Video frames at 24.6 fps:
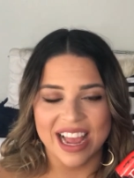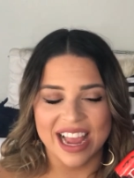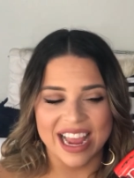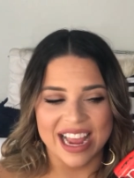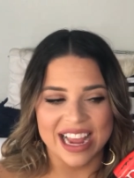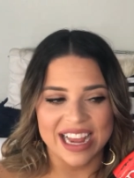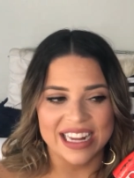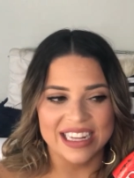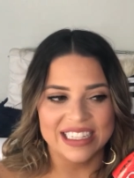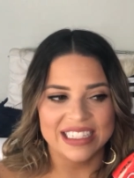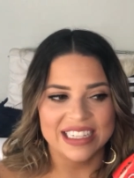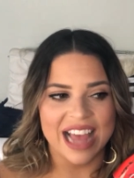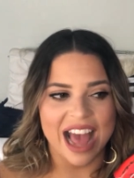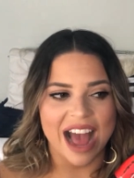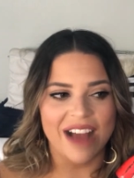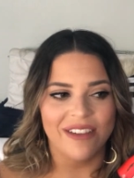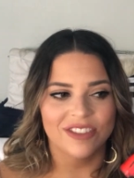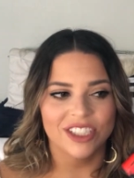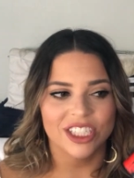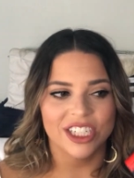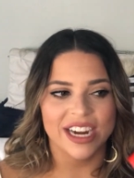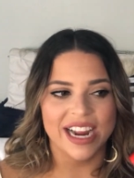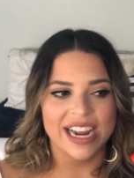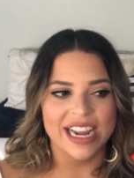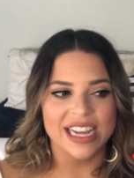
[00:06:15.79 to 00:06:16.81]
And
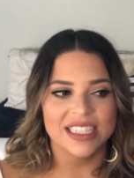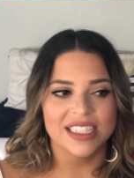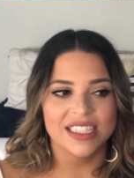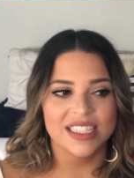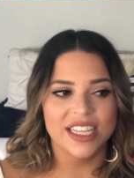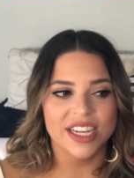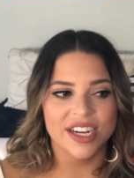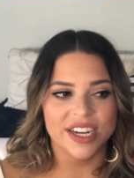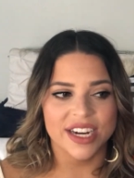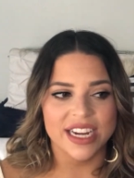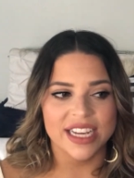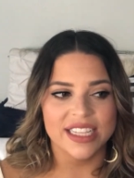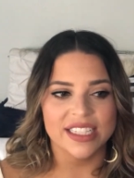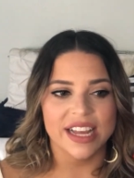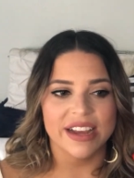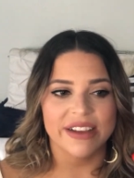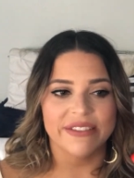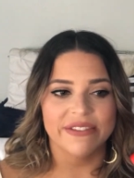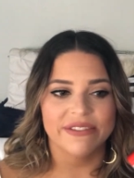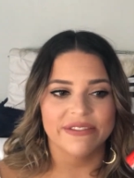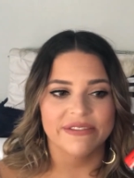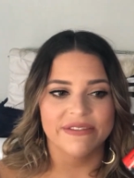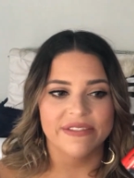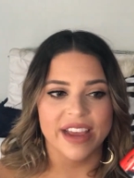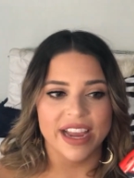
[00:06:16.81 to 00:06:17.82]
after a series of
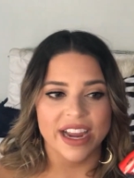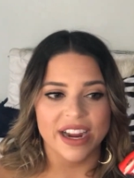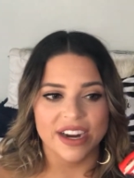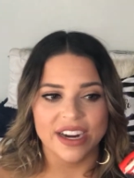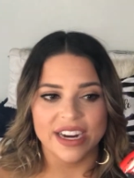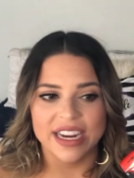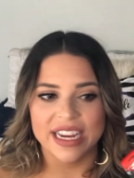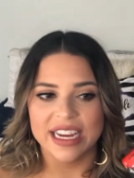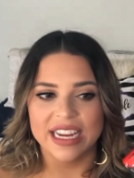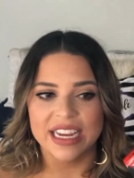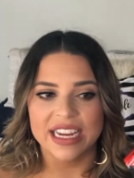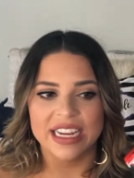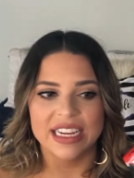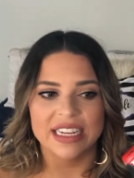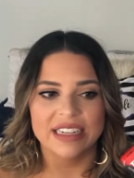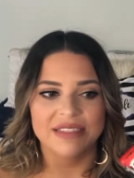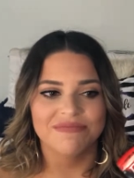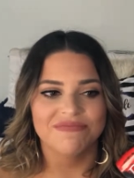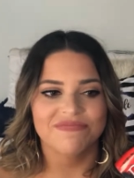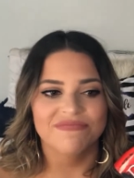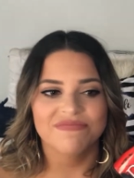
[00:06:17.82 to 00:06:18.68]
very